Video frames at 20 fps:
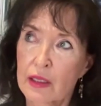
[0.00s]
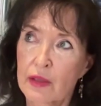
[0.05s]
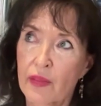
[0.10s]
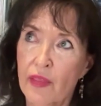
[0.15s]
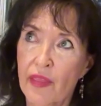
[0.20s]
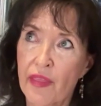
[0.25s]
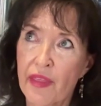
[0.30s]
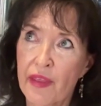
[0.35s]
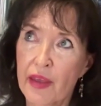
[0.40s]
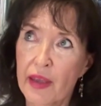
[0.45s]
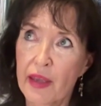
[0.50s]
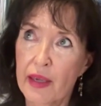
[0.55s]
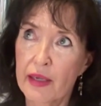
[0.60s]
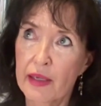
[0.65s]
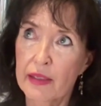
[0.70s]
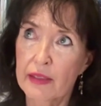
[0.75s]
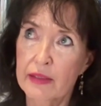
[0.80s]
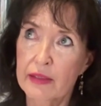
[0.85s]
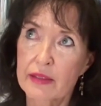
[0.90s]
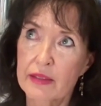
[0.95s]

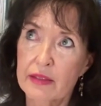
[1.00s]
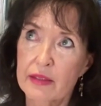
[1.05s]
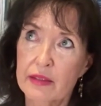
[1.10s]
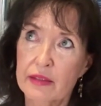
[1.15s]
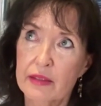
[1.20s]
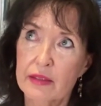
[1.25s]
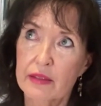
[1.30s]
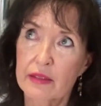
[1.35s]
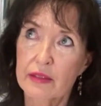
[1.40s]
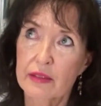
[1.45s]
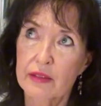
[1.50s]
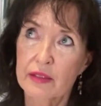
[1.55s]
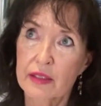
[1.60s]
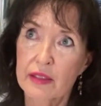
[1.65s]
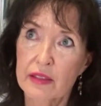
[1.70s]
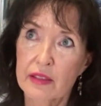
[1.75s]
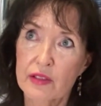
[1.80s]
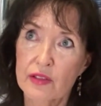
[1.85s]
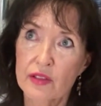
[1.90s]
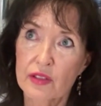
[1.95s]
that
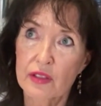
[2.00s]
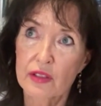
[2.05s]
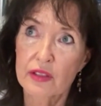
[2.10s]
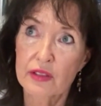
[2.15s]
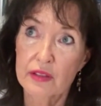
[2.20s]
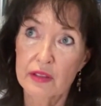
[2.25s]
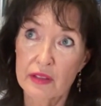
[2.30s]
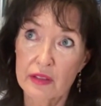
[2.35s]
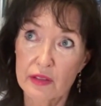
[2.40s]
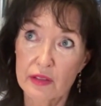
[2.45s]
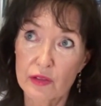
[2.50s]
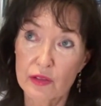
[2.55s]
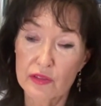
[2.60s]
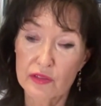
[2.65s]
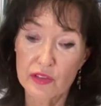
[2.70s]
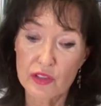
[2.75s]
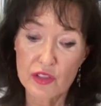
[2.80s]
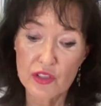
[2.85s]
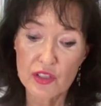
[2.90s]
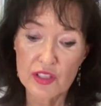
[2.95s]
in
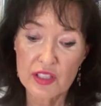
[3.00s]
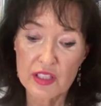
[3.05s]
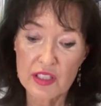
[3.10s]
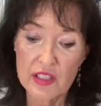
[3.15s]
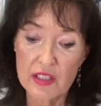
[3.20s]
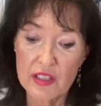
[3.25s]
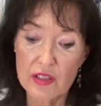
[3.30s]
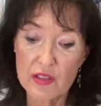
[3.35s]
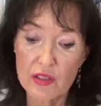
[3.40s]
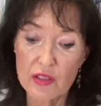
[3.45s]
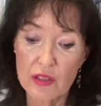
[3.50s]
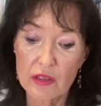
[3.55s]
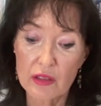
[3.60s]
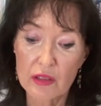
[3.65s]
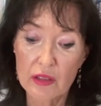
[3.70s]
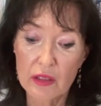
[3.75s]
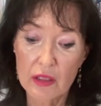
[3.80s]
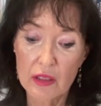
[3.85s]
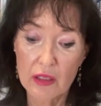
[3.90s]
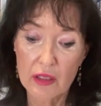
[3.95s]
universities, there's a
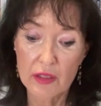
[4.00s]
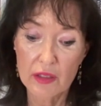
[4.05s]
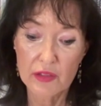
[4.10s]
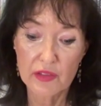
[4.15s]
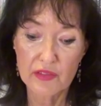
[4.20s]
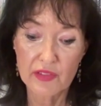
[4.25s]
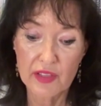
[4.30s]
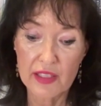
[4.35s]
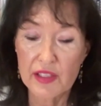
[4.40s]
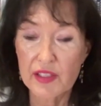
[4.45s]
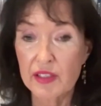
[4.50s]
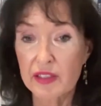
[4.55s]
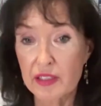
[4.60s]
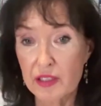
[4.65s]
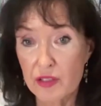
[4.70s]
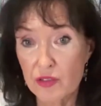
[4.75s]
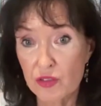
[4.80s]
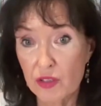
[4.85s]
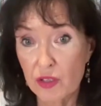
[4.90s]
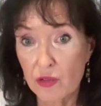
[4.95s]
lot of
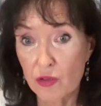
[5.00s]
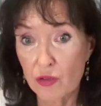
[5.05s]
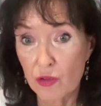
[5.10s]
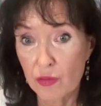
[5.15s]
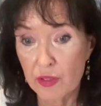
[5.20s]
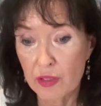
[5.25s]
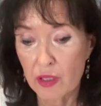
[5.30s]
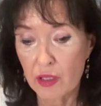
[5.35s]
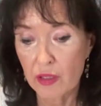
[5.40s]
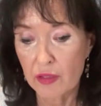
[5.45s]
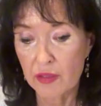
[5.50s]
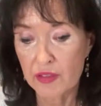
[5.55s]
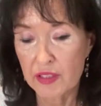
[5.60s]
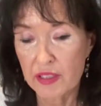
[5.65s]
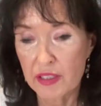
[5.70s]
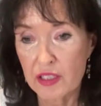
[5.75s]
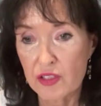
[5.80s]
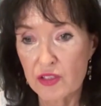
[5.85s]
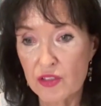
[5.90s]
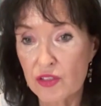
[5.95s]
anti-Israel going on.
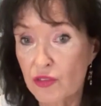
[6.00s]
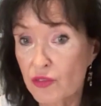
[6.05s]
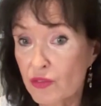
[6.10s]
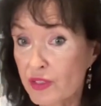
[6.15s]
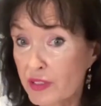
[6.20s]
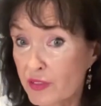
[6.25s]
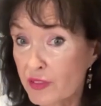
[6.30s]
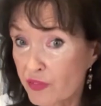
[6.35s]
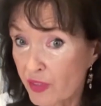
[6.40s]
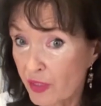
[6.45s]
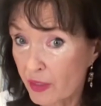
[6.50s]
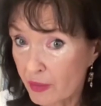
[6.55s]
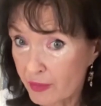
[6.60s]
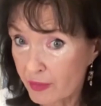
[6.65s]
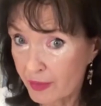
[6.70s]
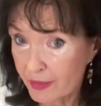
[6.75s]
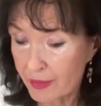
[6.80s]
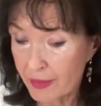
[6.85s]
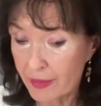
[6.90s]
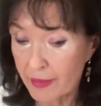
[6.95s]
There is the Rietveld
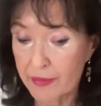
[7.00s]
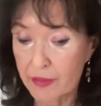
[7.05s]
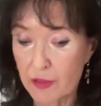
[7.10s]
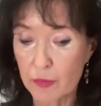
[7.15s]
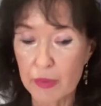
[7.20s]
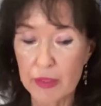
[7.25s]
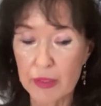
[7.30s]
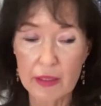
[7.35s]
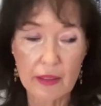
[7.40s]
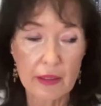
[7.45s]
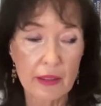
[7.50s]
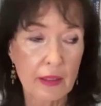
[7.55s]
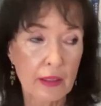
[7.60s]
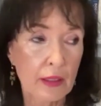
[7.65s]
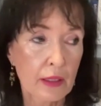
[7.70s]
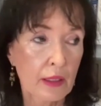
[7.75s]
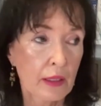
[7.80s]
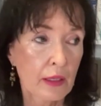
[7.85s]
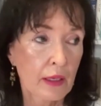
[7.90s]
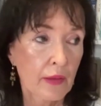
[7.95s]
Academy.
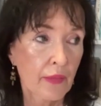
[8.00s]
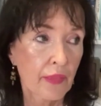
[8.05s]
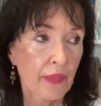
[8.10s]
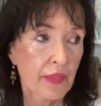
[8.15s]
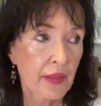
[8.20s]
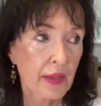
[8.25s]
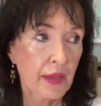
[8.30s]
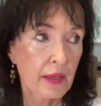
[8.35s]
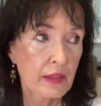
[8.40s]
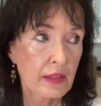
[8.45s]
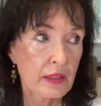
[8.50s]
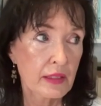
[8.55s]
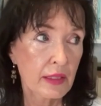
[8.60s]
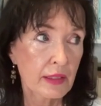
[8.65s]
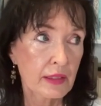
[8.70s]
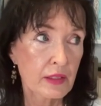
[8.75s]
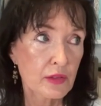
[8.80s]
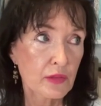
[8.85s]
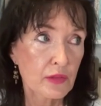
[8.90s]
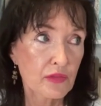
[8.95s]
That
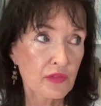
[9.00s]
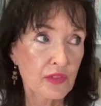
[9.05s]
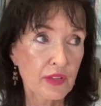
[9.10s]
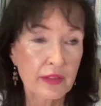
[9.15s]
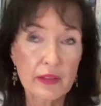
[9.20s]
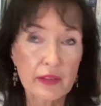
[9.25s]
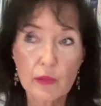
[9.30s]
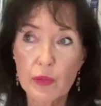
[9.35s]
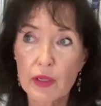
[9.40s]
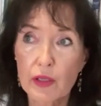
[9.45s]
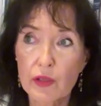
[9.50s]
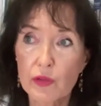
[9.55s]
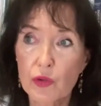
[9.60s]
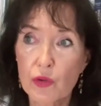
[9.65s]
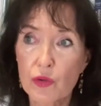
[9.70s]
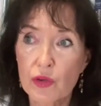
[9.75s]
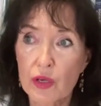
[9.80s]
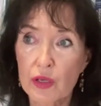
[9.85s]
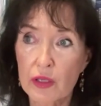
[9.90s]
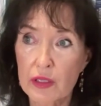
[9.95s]
is a very
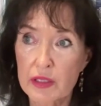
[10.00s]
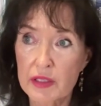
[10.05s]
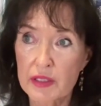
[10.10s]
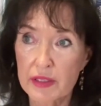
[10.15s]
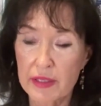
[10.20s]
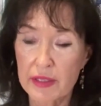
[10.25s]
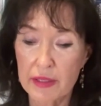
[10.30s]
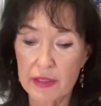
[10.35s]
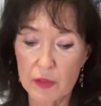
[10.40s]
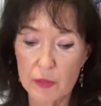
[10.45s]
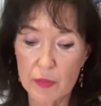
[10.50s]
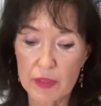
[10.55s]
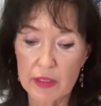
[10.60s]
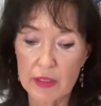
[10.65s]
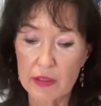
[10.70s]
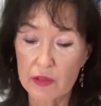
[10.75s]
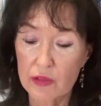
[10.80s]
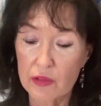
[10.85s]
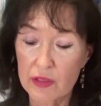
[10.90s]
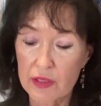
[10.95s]
well-known art academy
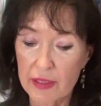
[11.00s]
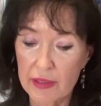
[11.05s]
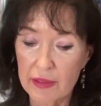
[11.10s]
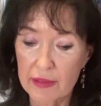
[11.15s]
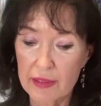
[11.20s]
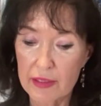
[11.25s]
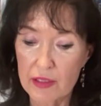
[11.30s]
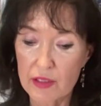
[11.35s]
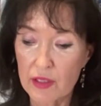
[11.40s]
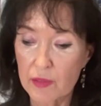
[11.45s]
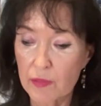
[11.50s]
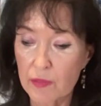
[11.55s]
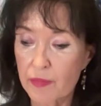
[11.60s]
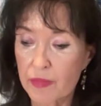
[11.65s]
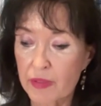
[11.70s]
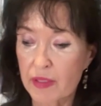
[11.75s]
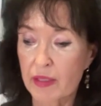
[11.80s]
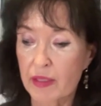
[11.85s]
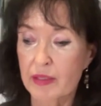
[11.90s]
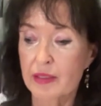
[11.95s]
in the Netherlands that
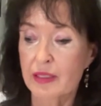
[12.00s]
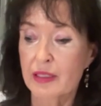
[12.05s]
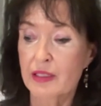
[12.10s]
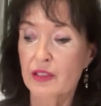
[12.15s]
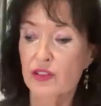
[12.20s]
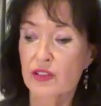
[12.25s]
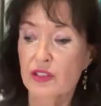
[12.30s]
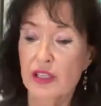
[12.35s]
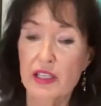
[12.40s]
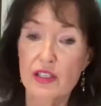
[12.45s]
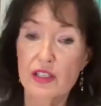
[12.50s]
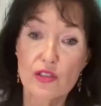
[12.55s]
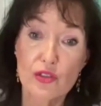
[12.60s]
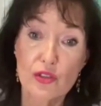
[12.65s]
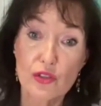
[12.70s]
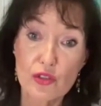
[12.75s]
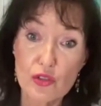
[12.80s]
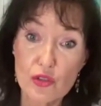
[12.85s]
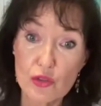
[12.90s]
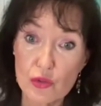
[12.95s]
get
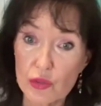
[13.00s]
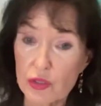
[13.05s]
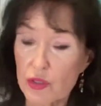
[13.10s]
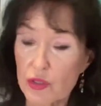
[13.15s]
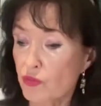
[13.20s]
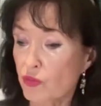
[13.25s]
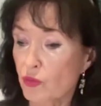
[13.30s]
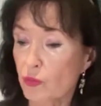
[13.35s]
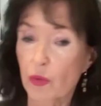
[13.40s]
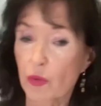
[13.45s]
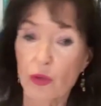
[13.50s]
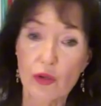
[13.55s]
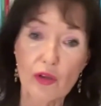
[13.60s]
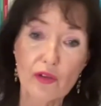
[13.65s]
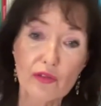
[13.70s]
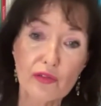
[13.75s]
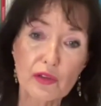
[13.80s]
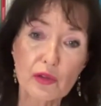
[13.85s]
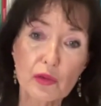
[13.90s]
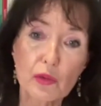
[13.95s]
international students from all
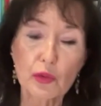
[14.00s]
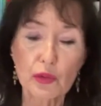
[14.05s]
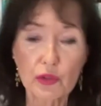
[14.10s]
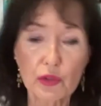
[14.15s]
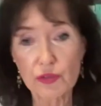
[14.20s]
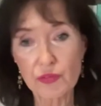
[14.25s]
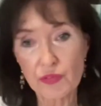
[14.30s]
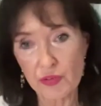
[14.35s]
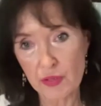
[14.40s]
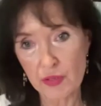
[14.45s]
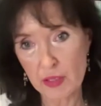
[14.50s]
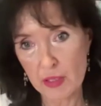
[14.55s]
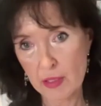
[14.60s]
over the world.